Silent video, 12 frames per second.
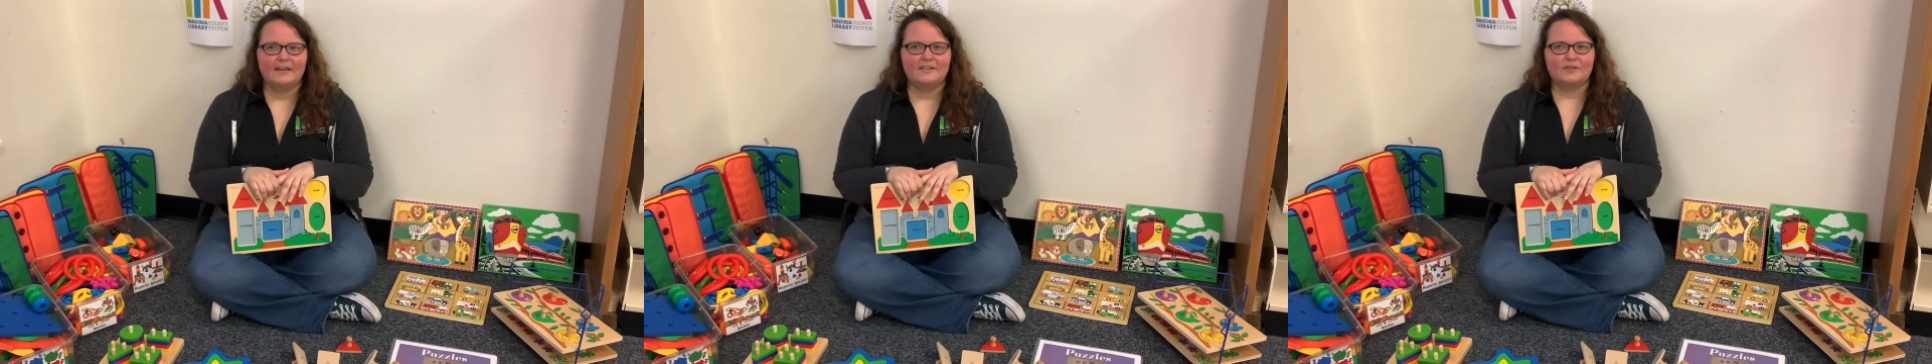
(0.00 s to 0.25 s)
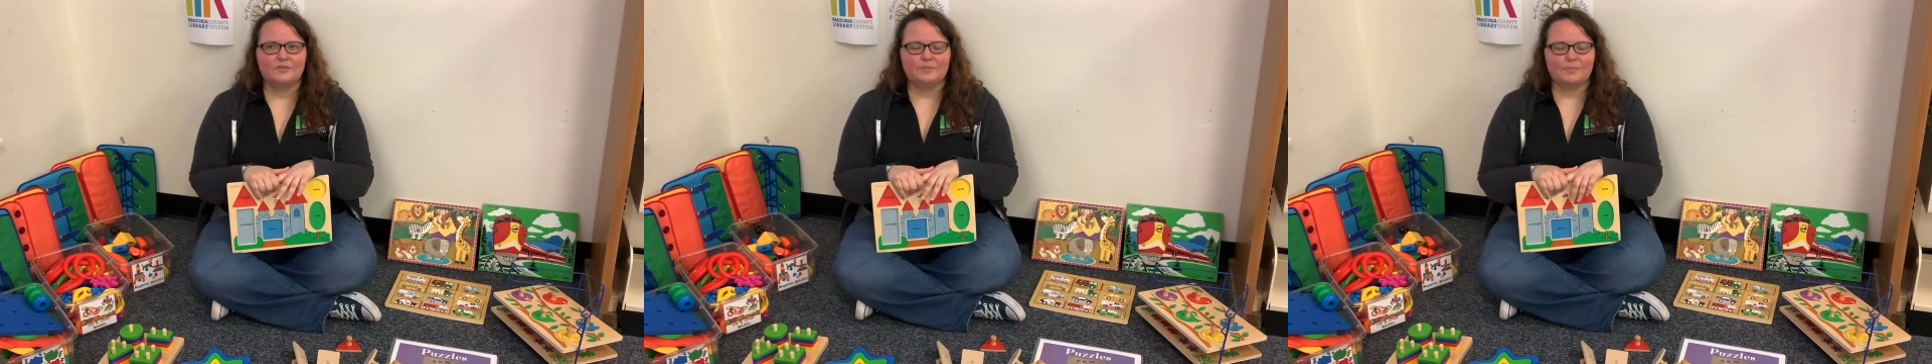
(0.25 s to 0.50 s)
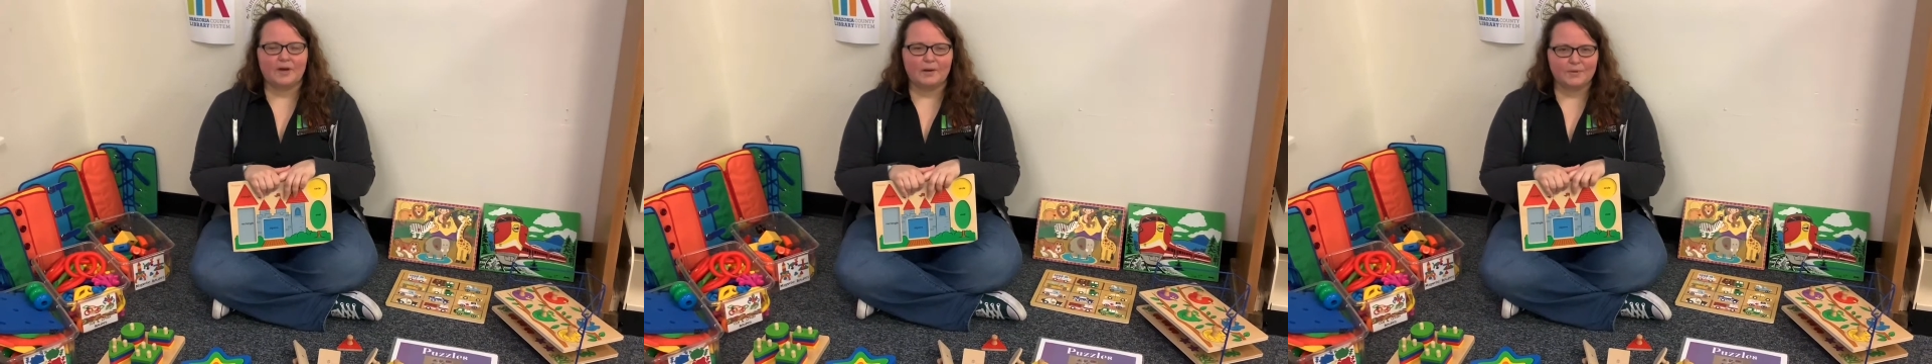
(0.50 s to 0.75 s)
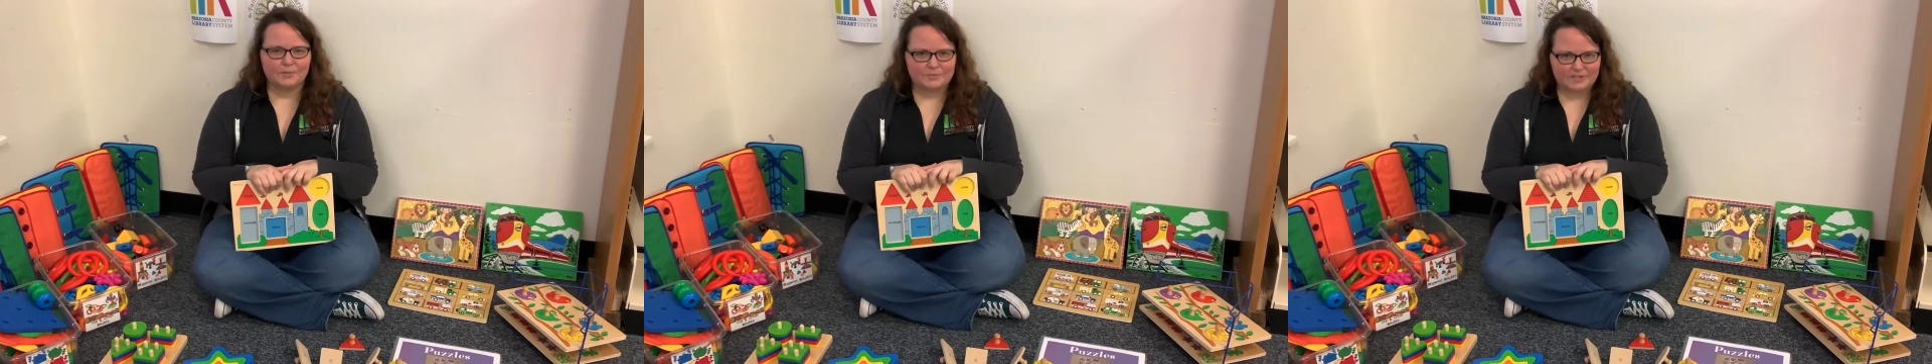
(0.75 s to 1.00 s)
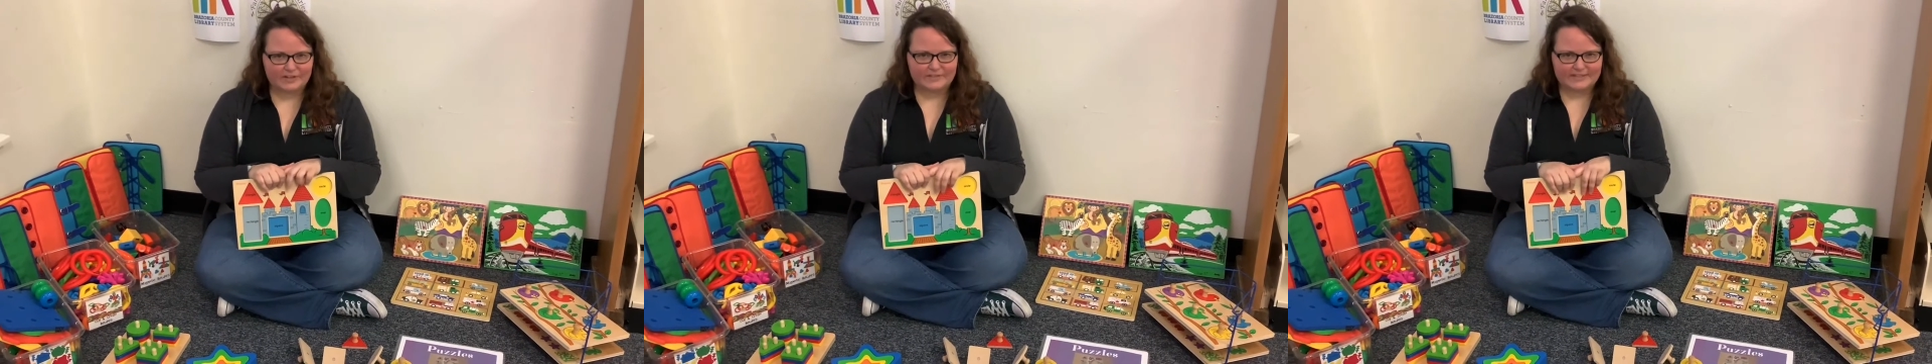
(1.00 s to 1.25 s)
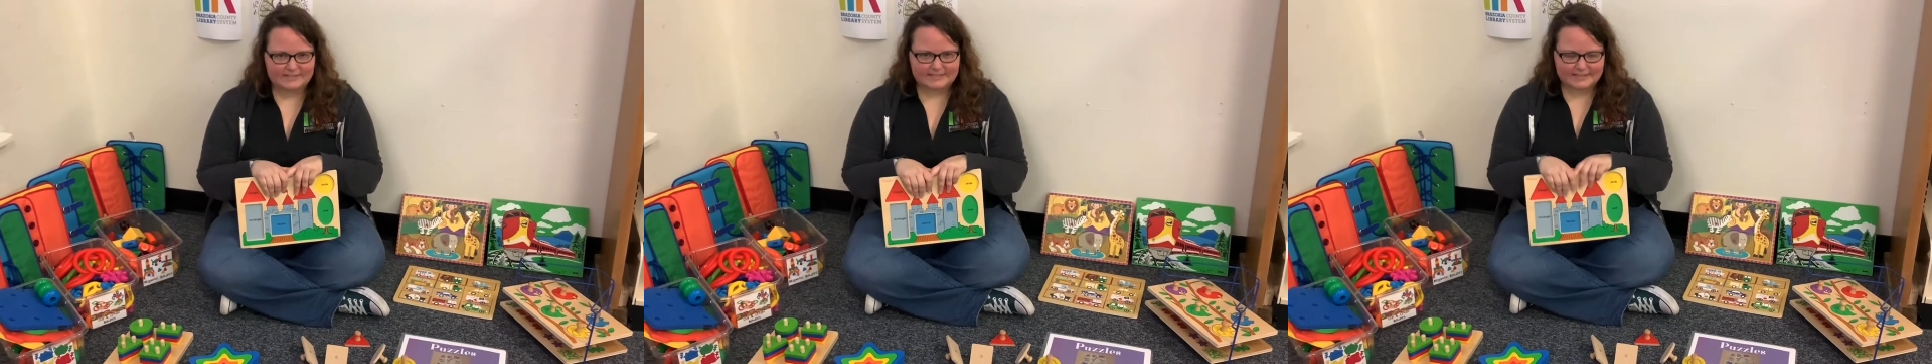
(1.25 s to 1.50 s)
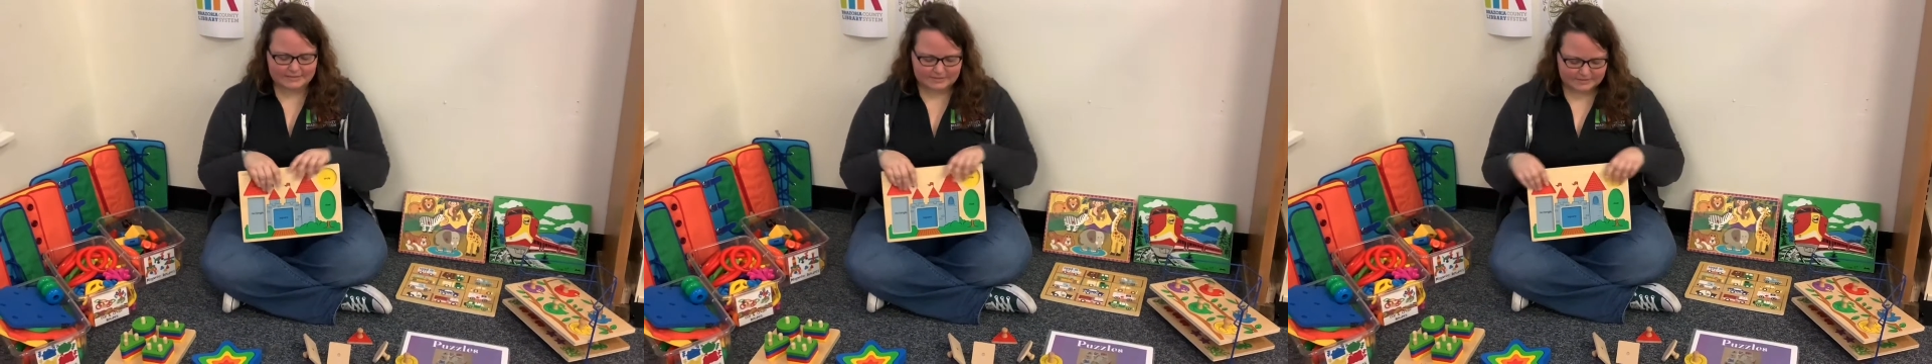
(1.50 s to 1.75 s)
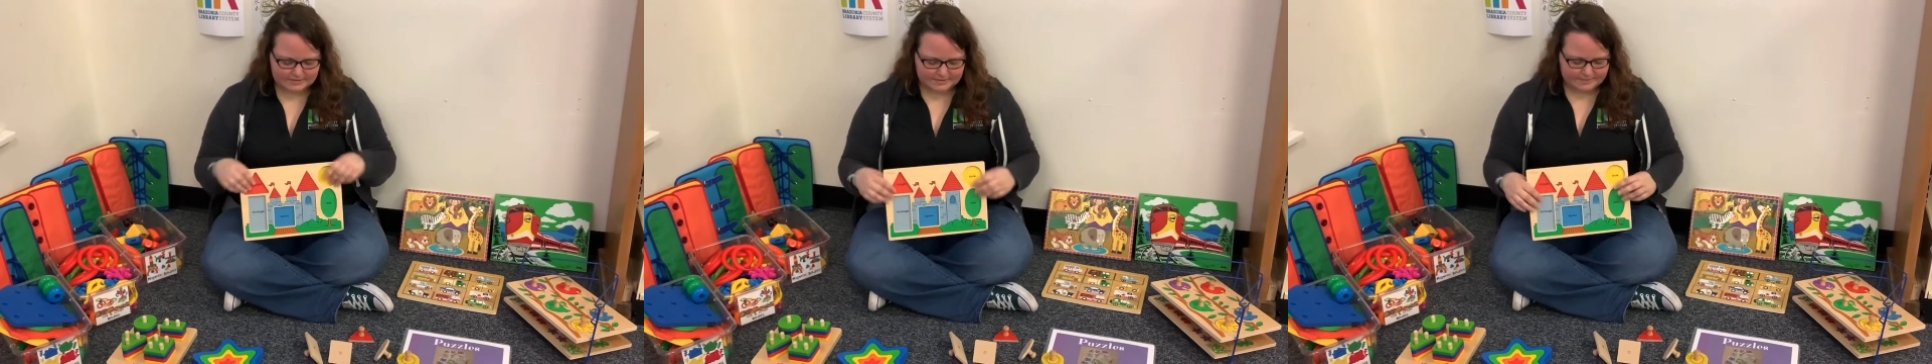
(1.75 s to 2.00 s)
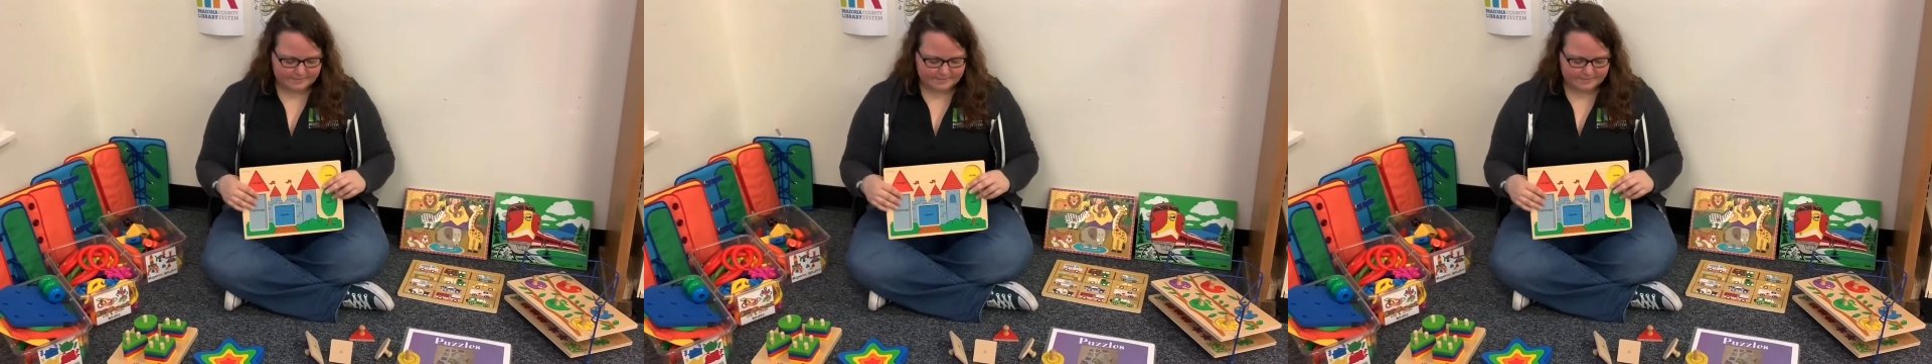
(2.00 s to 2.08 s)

those problem-solving skills.